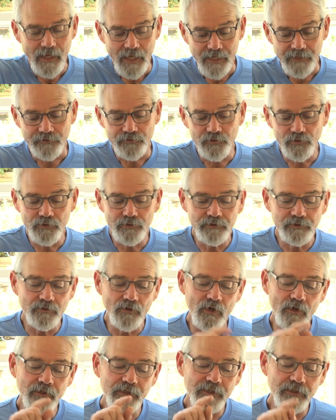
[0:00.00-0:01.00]
And you
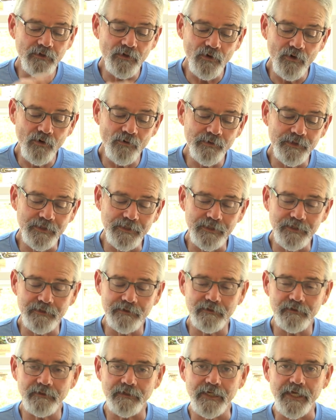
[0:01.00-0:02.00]
can go in
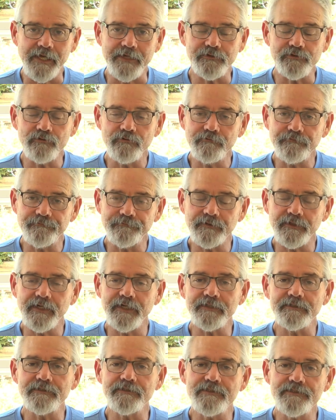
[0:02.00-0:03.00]
here and you
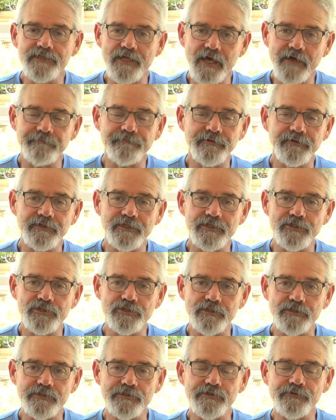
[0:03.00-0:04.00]
find
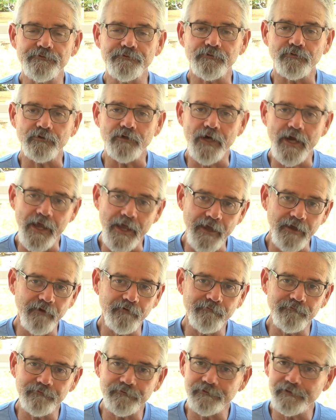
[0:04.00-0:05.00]
definitions for
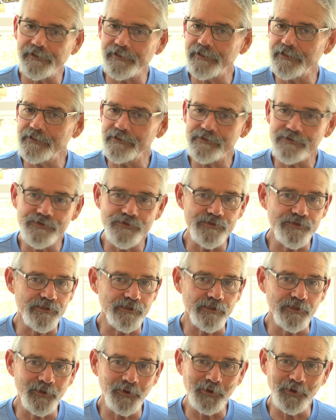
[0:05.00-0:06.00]
every
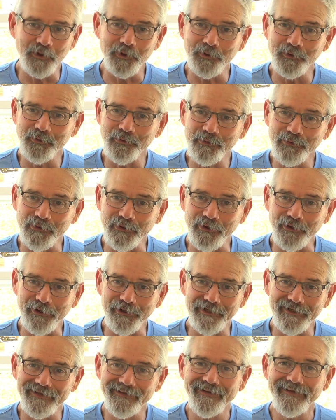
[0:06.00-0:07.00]
single
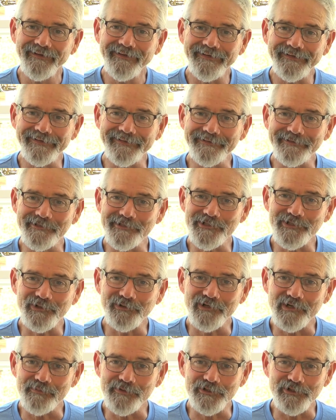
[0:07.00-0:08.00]
word in the
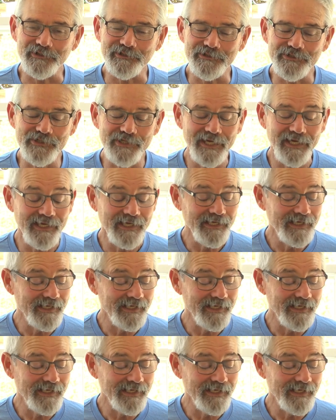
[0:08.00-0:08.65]
scriptures.